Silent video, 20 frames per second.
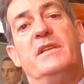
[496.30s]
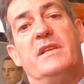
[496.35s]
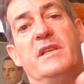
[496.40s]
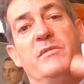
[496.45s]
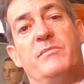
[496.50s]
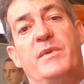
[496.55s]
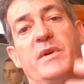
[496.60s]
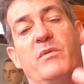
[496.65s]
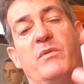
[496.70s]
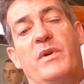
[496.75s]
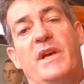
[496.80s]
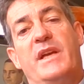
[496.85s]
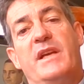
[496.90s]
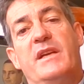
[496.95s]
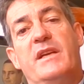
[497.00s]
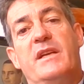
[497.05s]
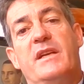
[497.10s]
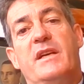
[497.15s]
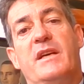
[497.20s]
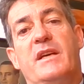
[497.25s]
keep away
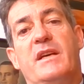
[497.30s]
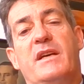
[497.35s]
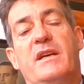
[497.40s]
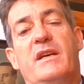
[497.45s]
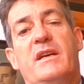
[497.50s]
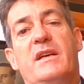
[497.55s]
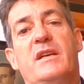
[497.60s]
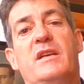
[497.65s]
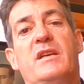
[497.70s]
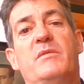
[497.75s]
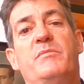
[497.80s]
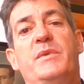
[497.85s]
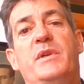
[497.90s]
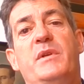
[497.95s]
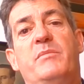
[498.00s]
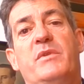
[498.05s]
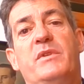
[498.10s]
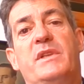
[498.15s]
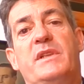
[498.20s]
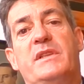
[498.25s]

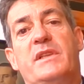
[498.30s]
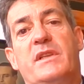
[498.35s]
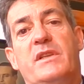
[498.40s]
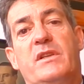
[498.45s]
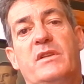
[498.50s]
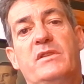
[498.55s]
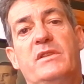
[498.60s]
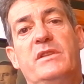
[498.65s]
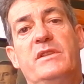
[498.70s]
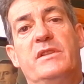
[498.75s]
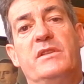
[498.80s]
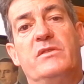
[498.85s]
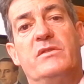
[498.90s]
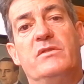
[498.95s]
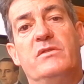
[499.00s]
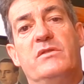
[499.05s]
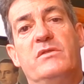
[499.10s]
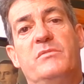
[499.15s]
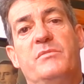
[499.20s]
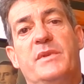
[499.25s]
people that are not in the
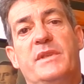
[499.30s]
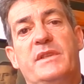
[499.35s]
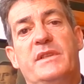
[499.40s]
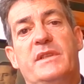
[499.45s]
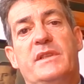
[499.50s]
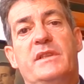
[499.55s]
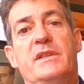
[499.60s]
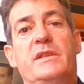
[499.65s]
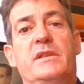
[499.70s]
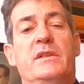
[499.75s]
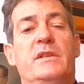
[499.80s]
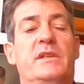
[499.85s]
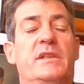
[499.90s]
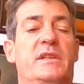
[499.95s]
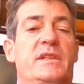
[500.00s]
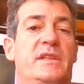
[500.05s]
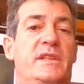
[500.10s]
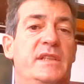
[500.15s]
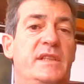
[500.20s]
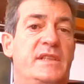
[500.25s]
group, and
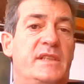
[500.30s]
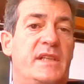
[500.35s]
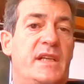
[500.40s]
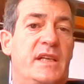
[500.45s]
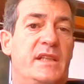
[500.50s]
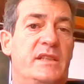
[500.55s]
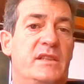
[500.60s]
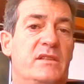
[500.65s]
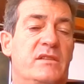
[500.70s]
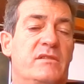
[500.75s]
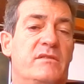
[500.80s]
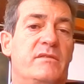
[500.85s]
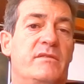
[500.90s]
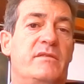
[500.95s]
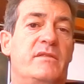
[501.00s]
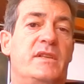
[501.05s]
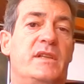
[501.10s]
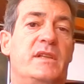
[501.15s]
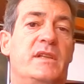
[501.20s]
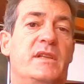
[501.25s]
this kind of
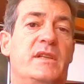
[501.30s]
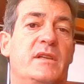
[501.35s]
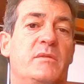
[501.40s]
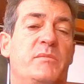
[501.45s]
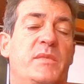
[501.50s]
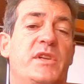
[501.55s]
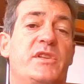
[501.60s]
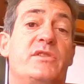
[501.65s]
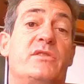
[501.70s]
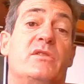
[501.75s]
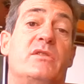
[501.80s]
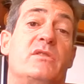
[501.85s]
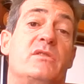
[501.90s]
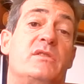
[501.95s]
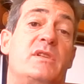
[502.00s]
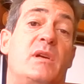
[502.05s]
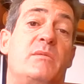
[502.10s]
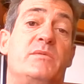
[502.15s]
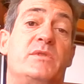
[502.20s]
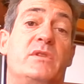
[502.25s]
measures.
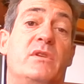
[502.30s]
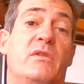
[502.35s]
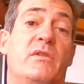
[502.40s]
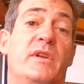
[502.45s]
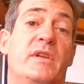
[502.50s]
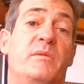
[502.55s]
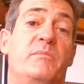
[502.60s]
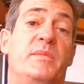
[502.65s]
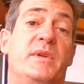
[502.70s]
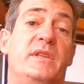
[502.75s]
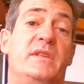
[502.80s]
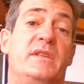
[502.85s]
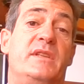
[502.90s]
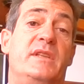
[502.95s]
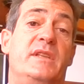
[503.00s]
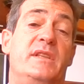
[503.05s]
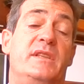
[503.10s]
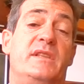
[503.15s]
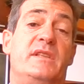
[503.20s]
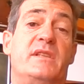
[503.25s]
I'm sorry, but
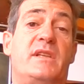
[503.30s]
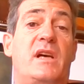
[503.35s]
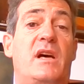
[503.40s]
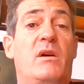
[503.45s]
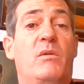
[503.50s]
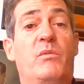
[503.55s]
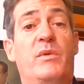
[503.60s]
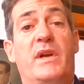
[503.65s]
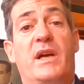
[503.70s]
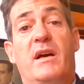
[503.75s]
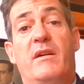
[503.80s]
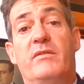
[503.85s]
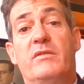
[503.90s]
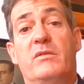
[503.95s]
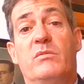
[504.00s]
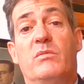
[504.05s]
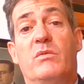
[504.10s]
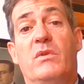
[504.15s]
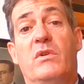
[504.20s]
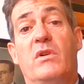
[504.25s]
this is how we have
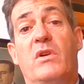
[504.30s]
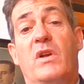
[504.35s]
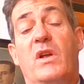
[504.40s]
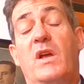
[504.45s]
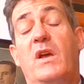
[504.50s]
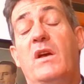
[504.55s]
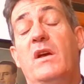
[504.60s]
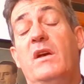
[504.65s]
to work.